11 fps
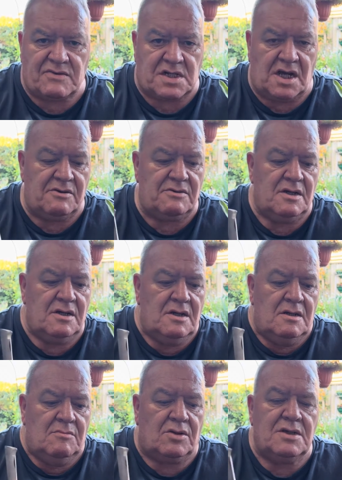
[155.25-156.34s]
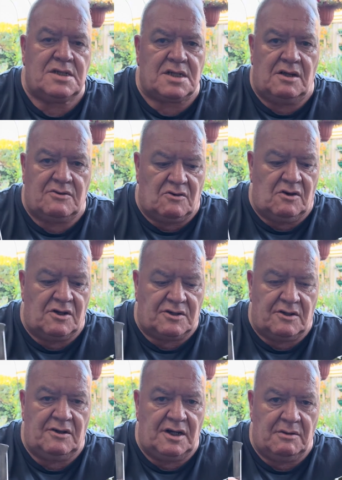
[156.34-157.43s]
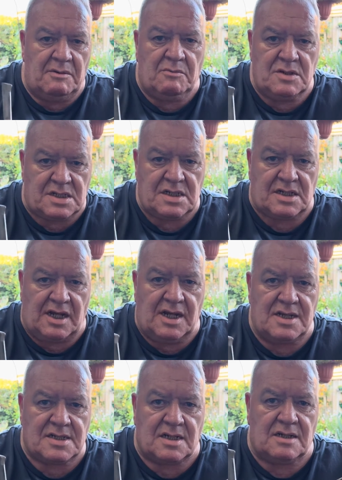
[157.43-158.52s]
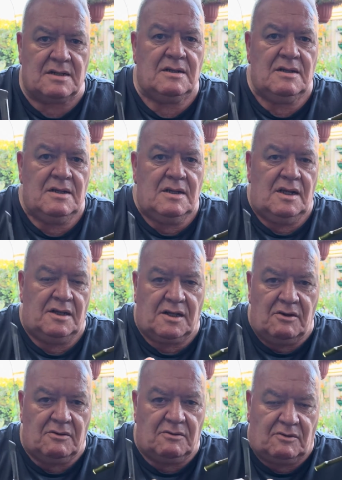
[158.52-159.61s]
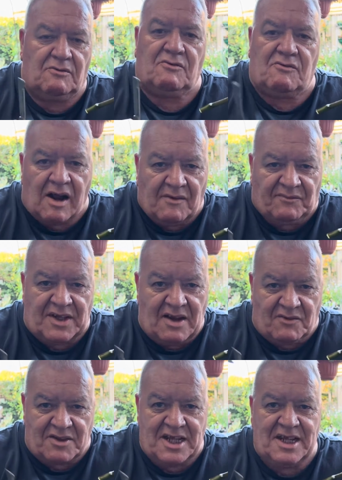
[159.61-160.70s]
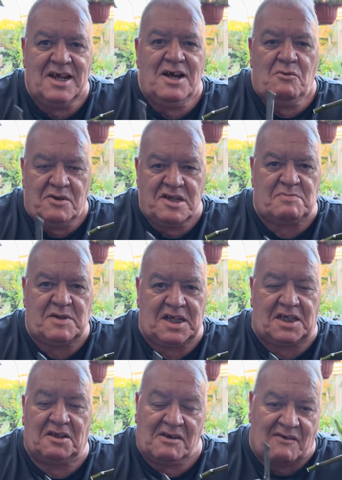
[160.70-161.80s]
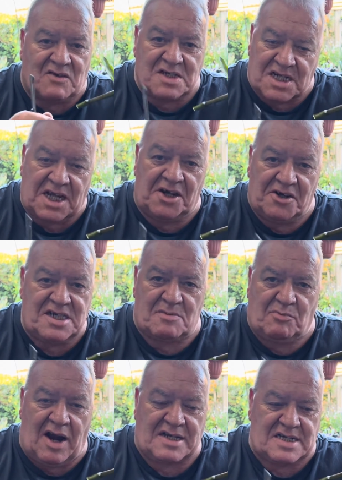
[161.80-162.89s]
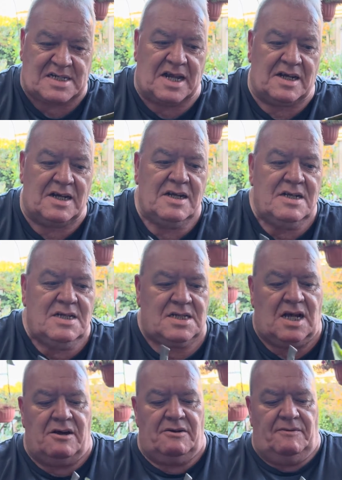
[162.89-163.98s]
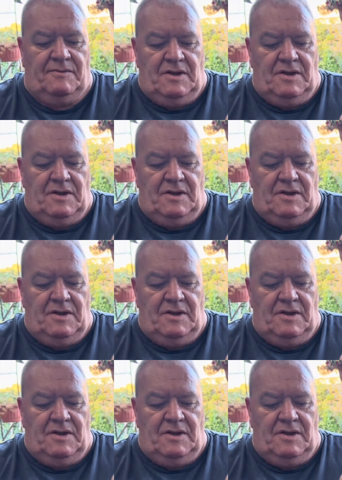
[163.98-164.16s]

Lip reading: So please don't try and turn into Edward Scissorhands and go grafting everything with this particular graft, because you're going to need some practice at it. So